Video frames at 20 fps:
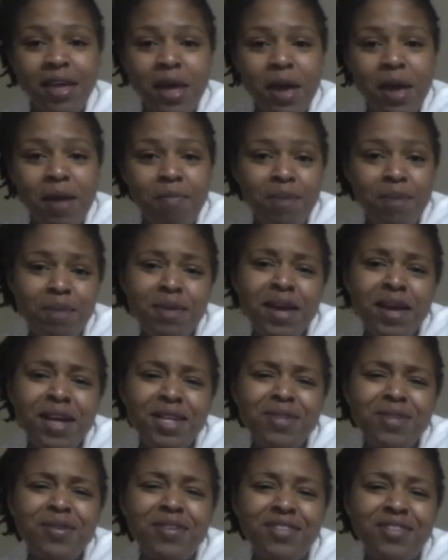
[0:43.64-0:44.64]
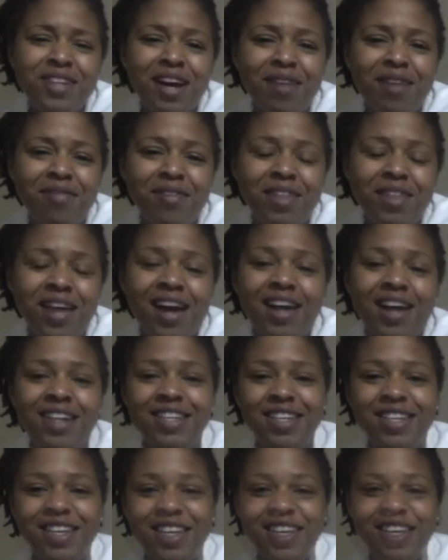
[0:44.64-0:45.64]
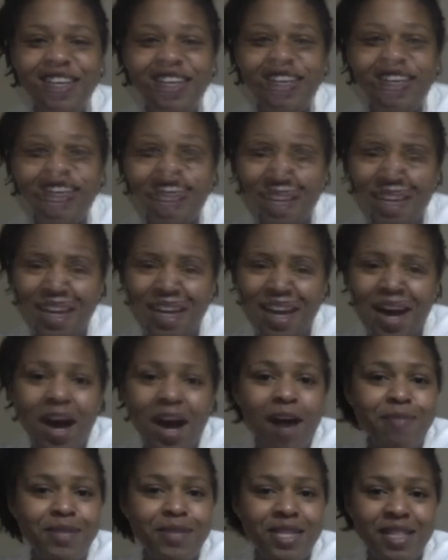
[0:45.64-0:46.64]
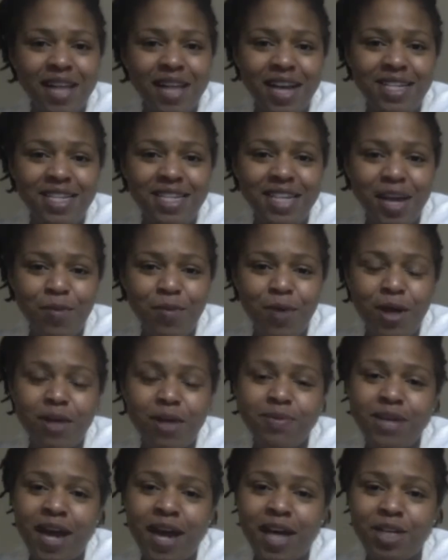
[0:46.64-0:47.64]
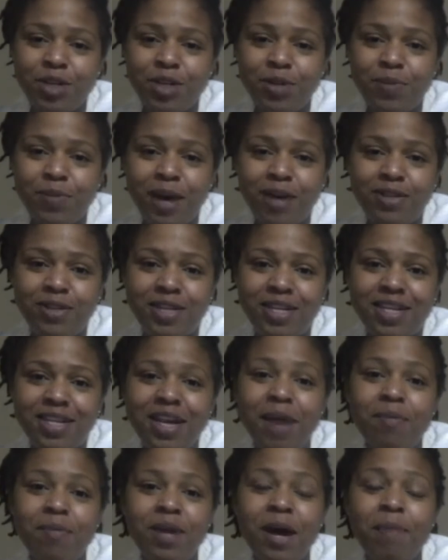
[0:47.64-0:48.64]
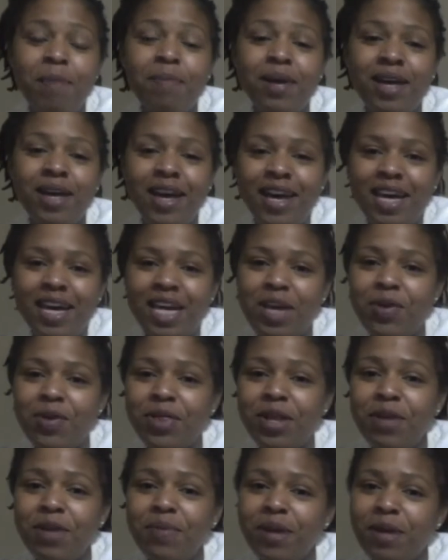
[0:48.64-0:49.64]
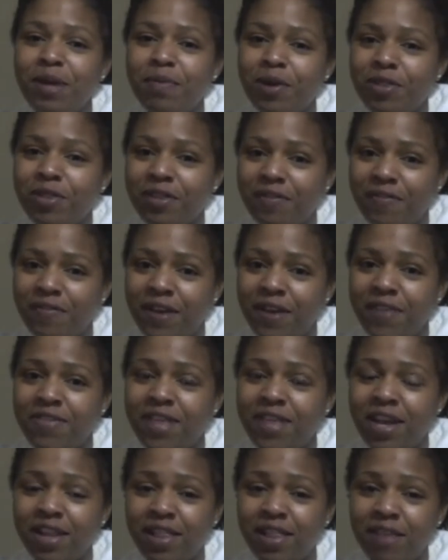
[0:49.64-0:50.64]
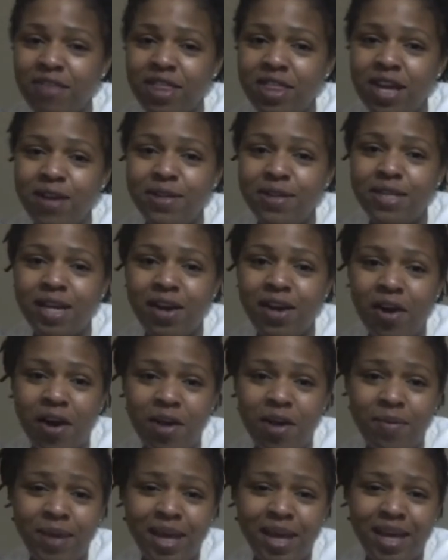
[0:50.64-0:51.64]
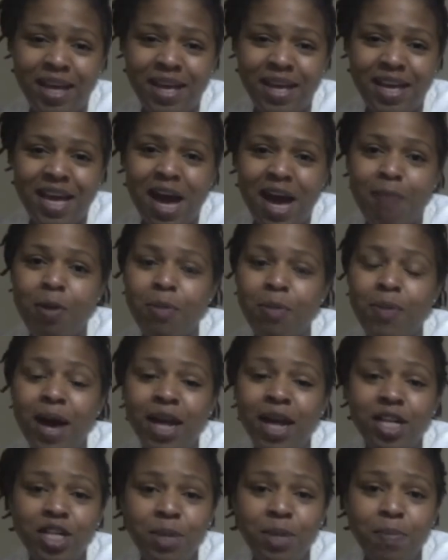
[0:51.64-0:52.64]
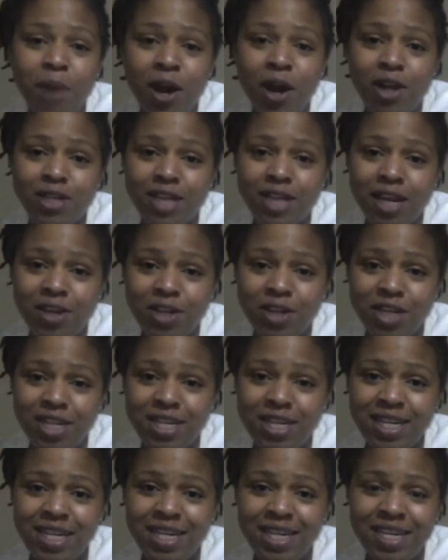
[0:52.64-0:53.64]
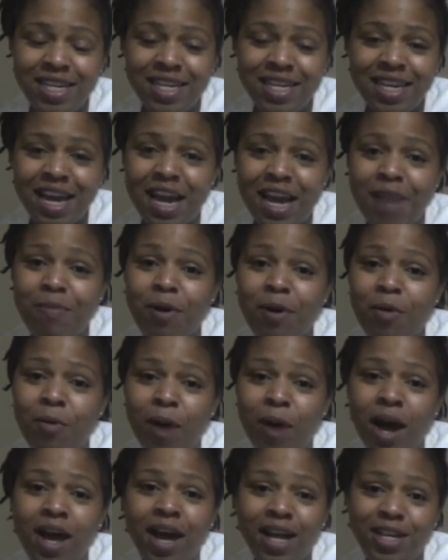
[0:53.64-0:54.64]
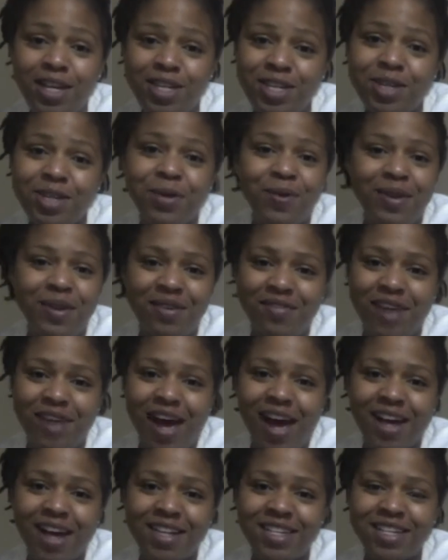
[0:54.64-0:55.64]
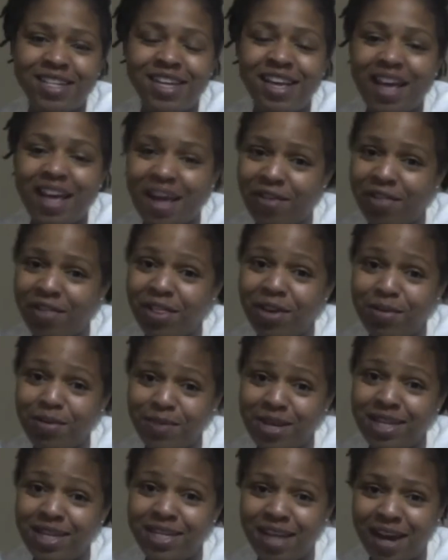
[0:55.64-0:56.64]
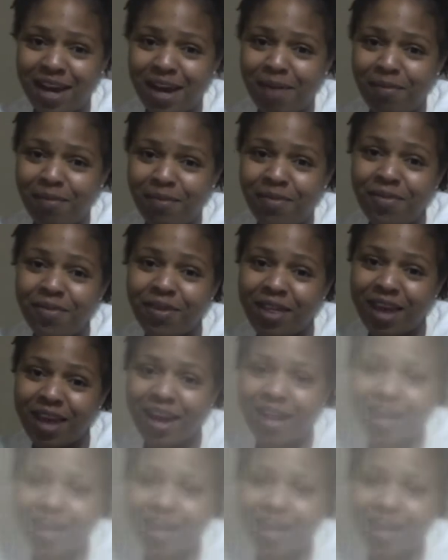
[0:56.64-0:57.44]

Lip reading: maybe I do have time for that. I'm Celeste, and welcome to Astro Mountain. Coming up, hear a little bit about the 5th and 11th house dichotomy, about managing Mars energy, and about why I do, in fact, have a little bit of time for that.